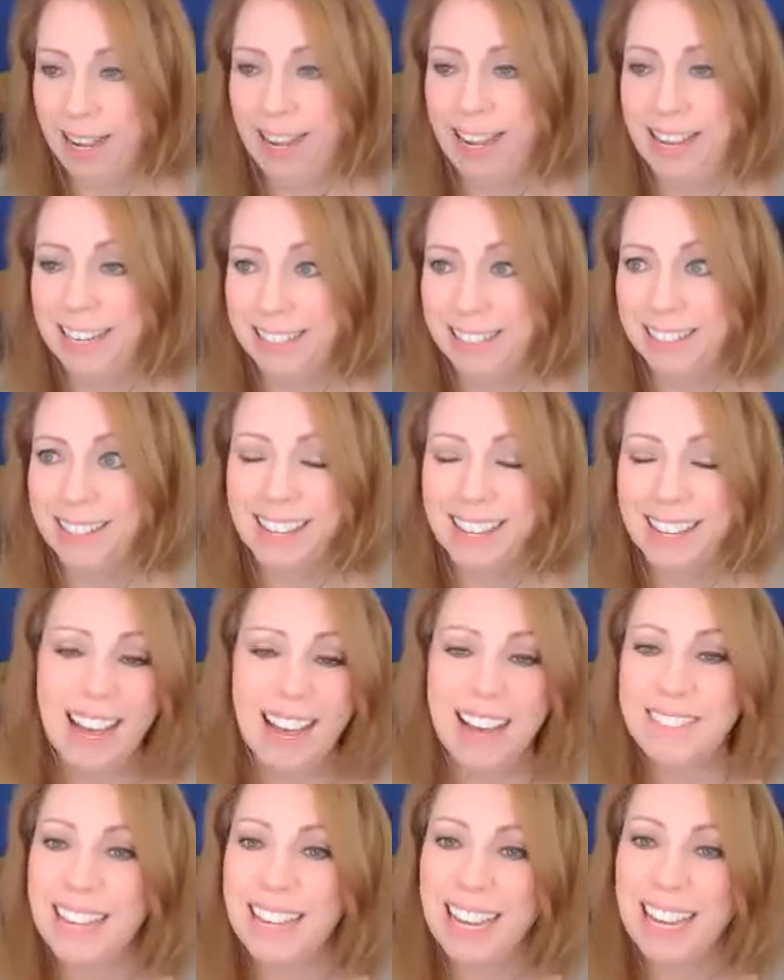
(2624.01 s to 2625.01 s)
And
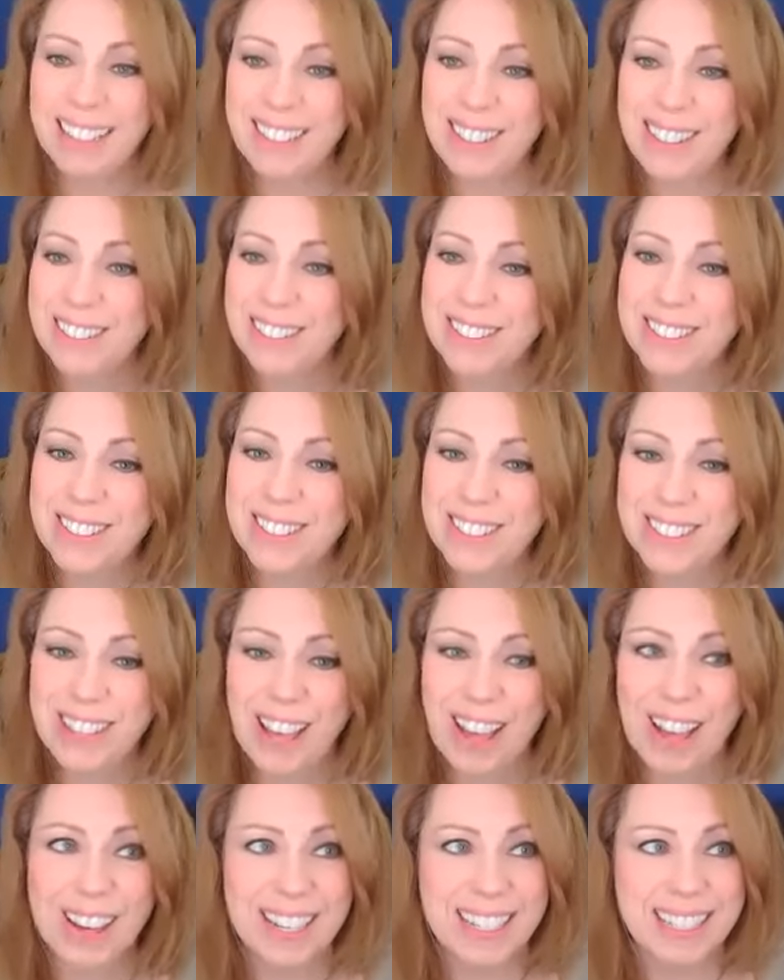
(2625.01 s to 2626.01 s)
I mean, I don't know. It's just
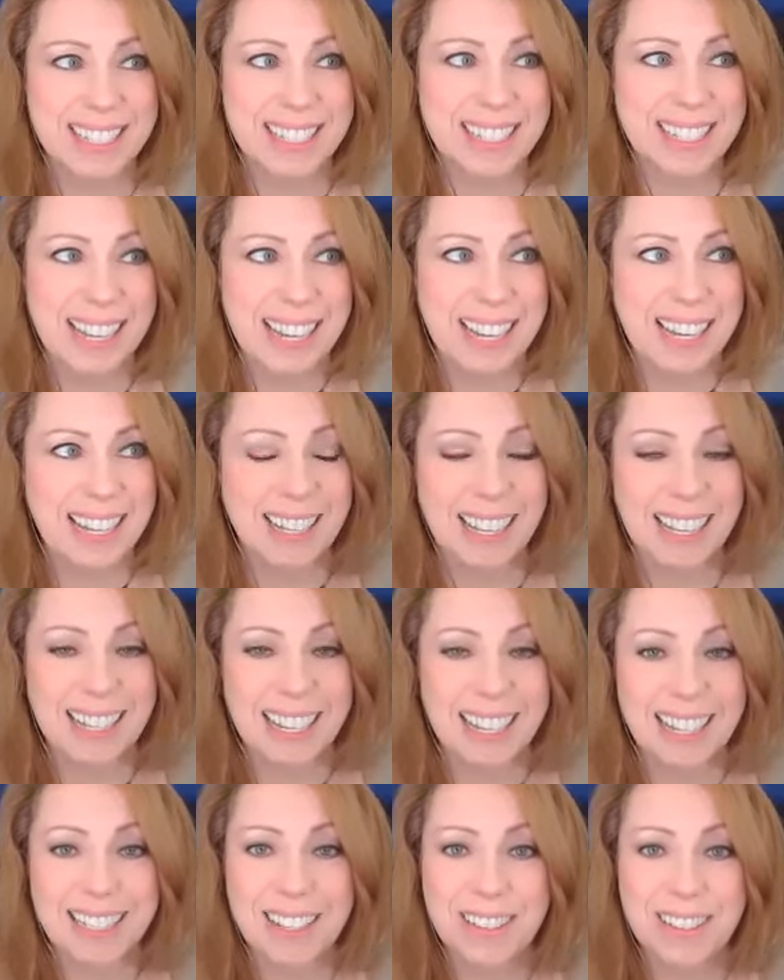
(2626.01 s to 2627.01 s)
the oddest thing.
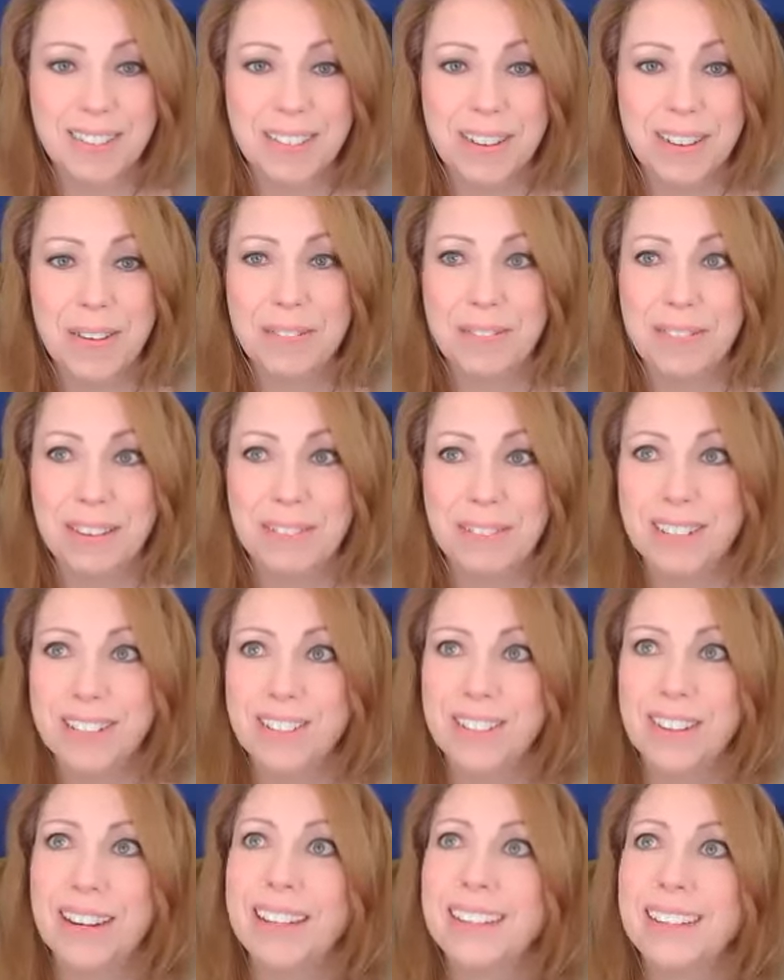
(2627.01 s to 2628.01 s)
Like, I don't know if it
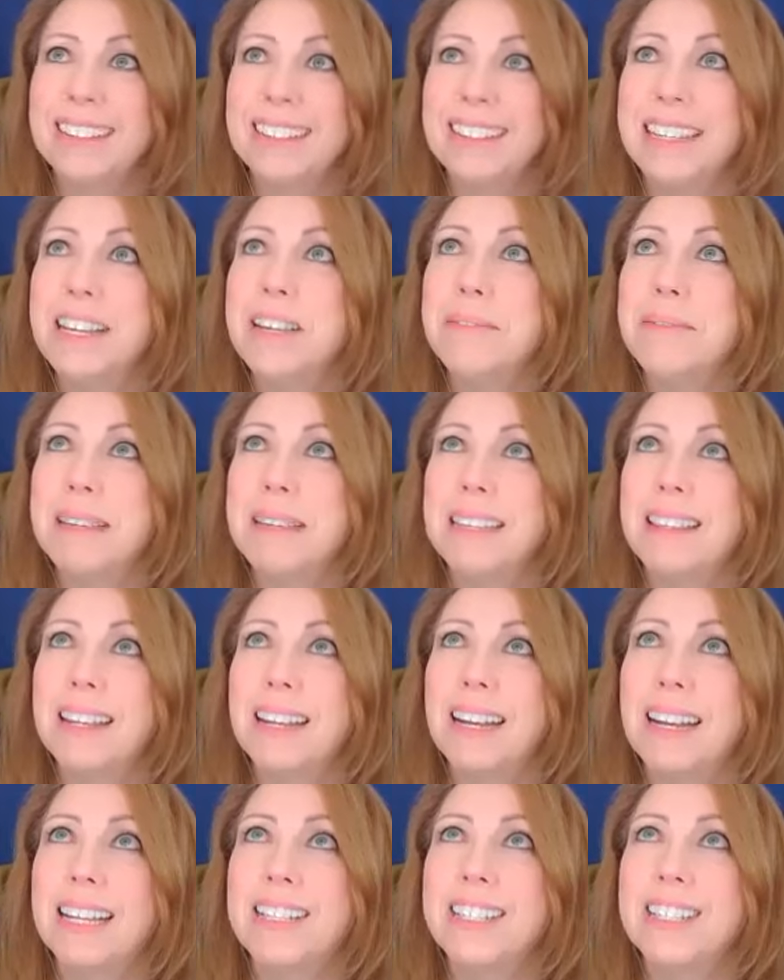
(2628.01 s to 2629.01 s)
was trying to tell me
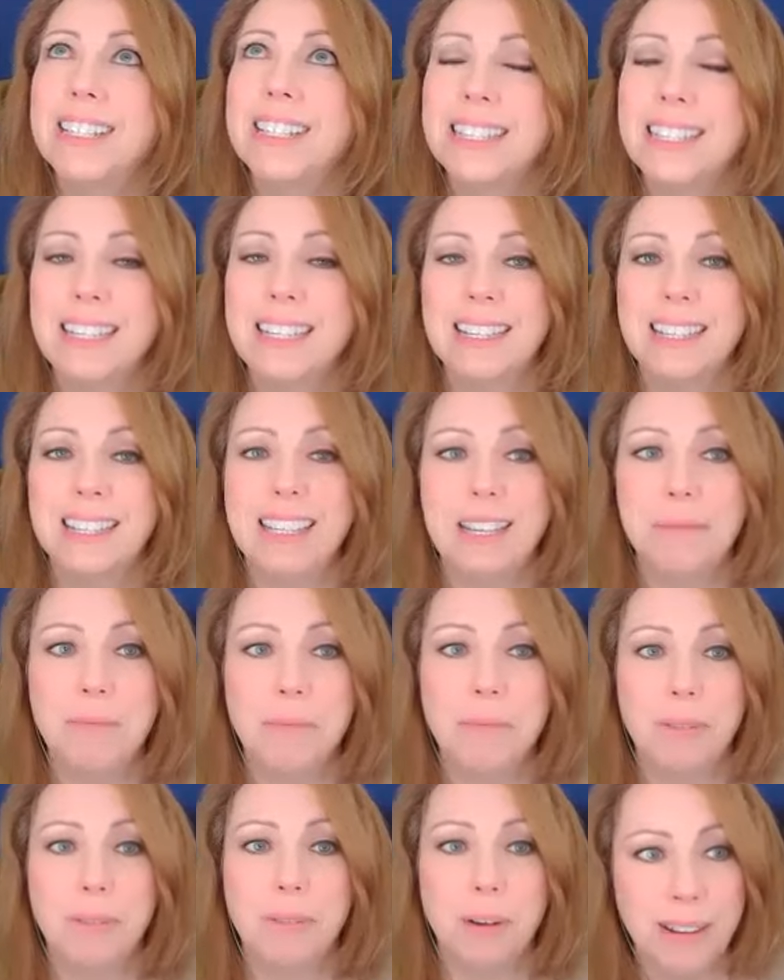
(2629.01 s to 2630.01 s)
that I just need to keep
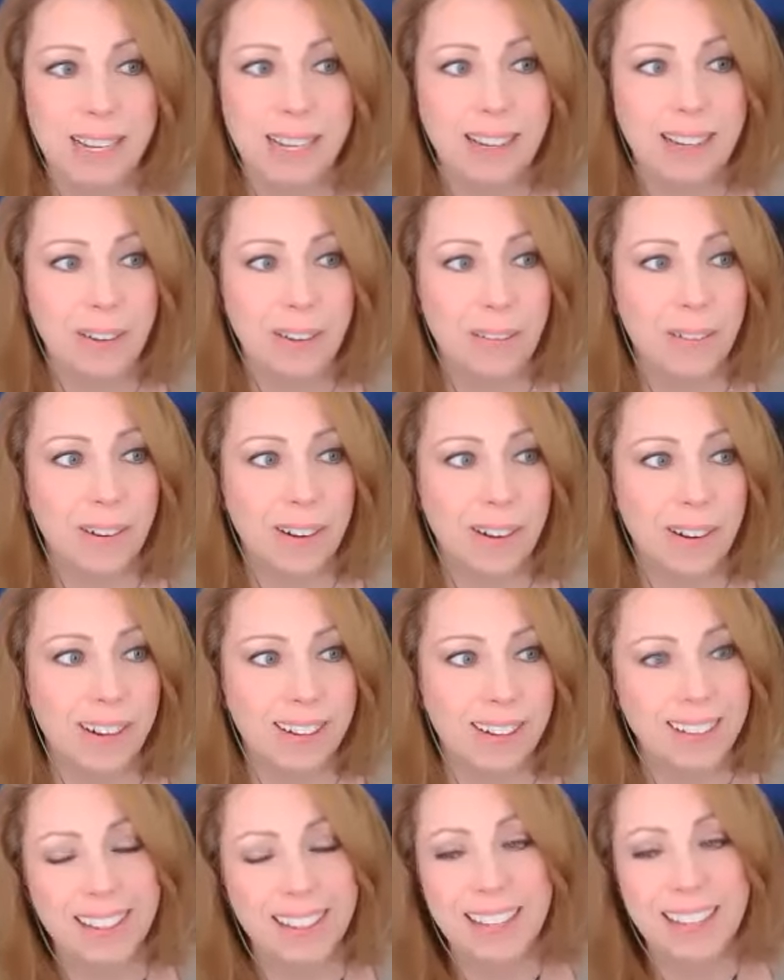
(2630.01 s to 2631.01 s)
rowing,
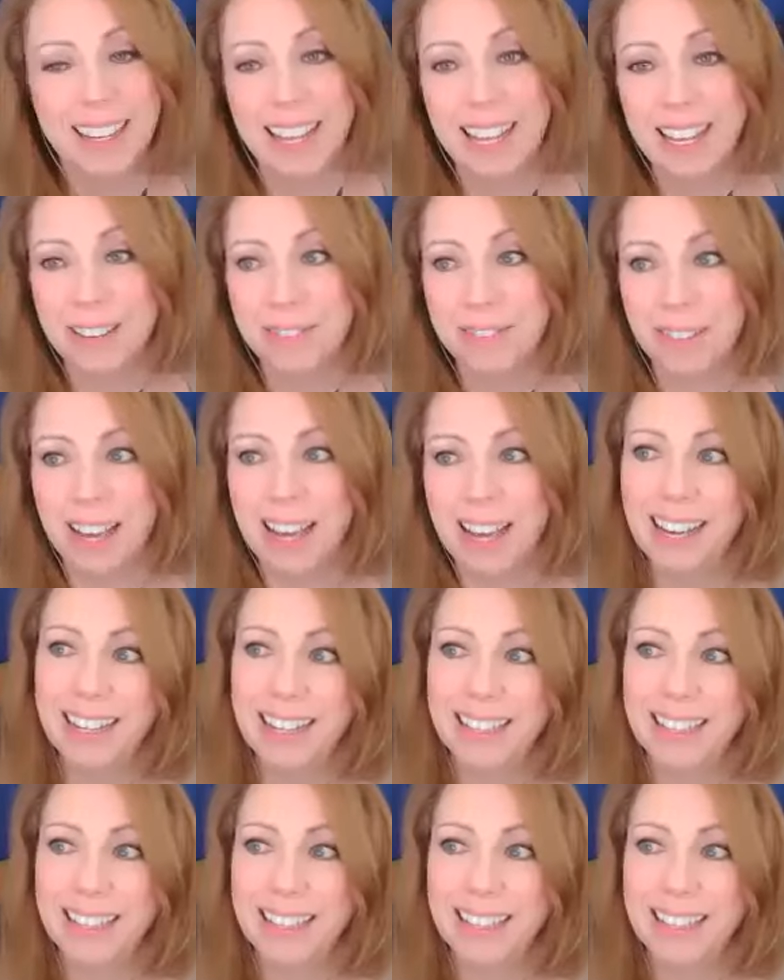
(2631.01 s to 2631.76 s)
or if I,